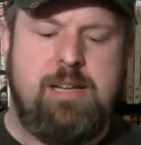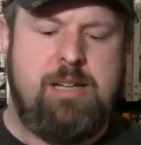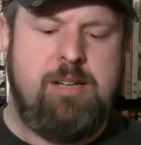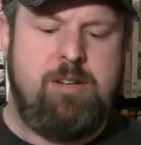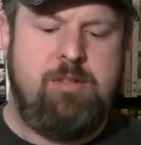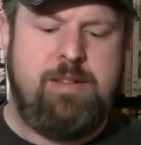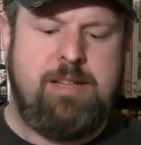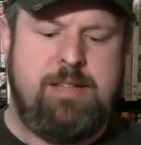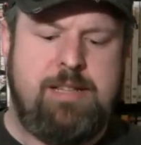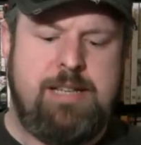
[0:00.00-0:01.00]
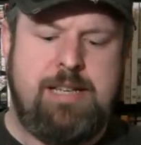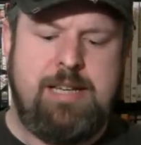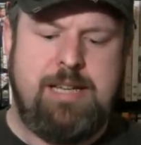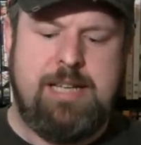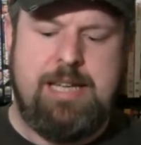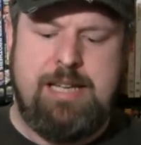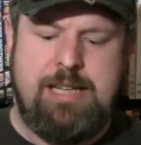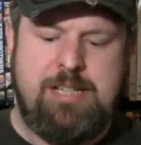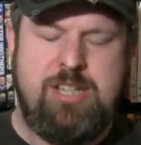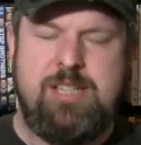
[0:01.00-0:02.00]
you know,
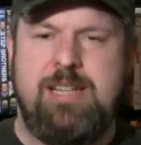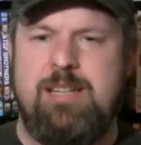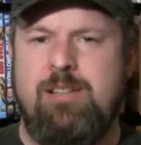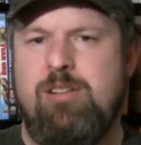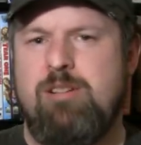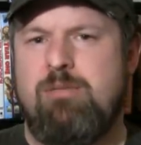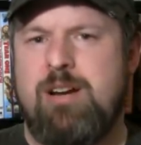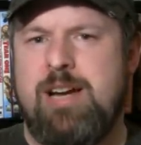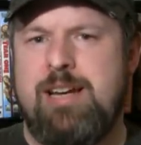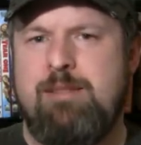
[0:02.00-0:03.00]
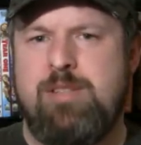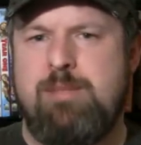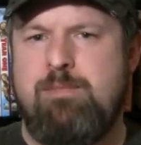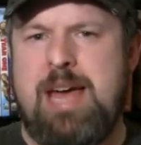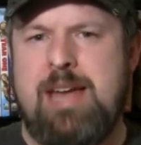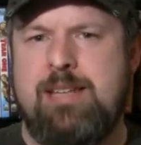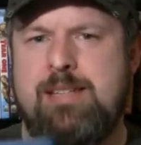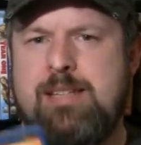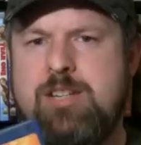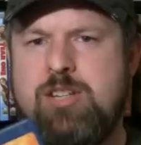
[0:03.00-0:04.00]
it just didn't look right. It was a bad
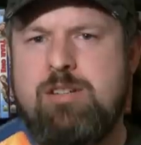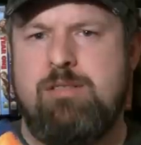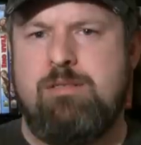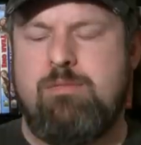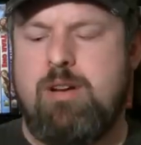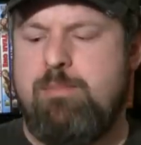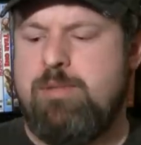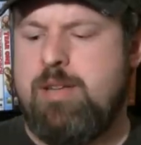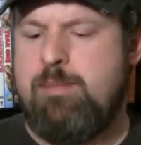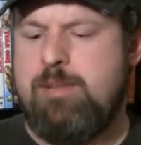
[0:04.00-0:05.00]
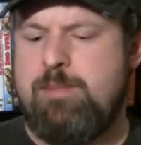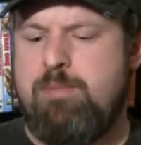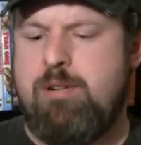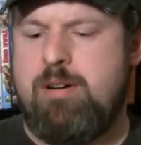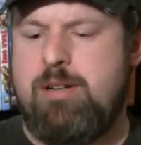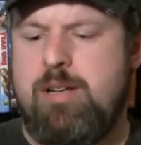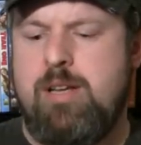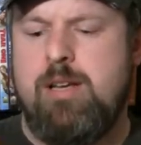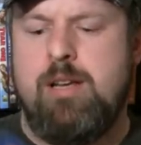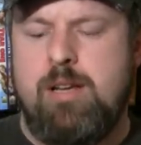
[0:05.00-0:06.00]
decision on Rob Zombie's part.
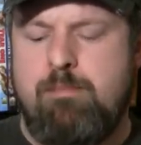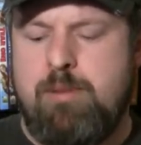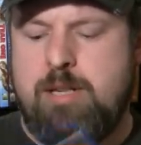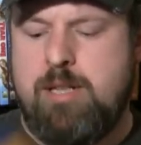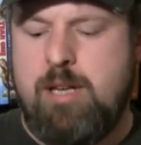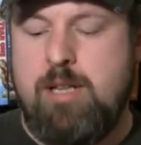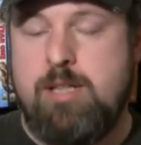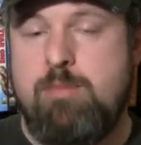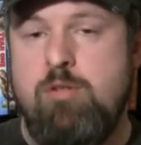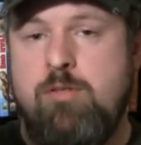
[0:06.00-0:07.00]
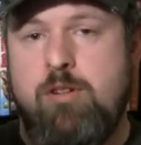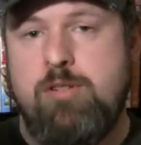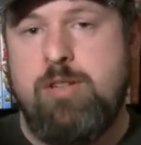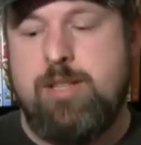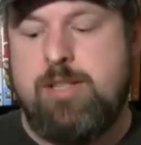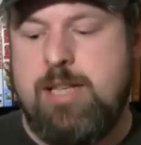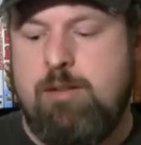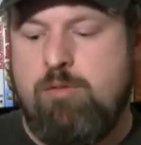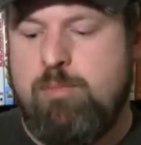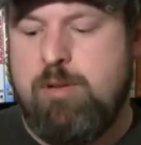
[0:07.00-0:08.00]
But let's move on to the
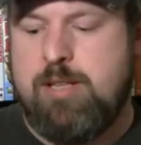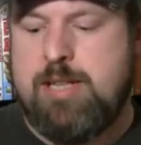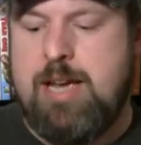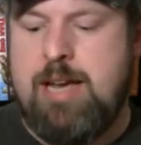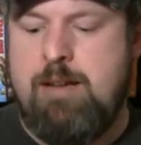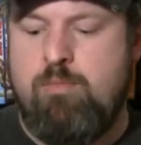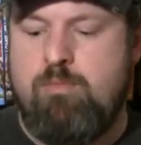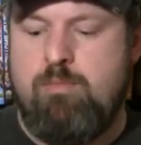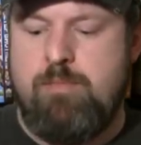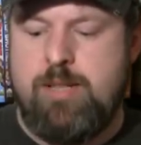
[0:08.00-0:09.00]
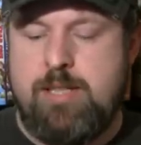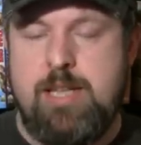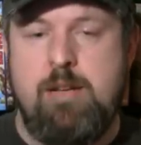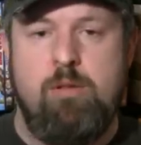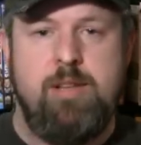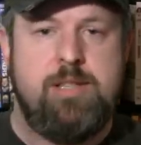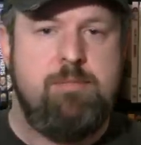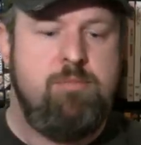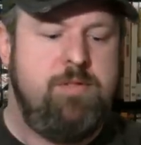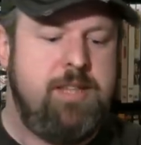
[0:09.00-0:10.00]
sequel, because the sequel is
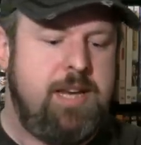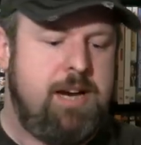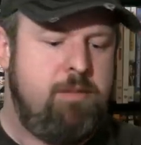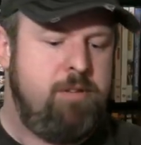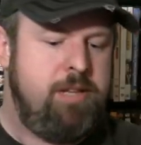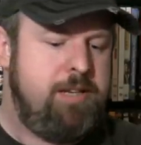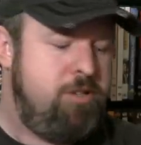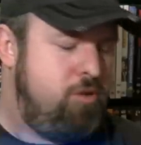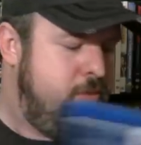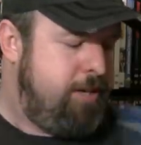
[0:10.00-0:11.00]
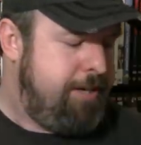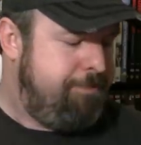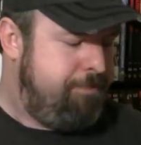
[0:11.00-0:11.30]
the movie that I really enjoy.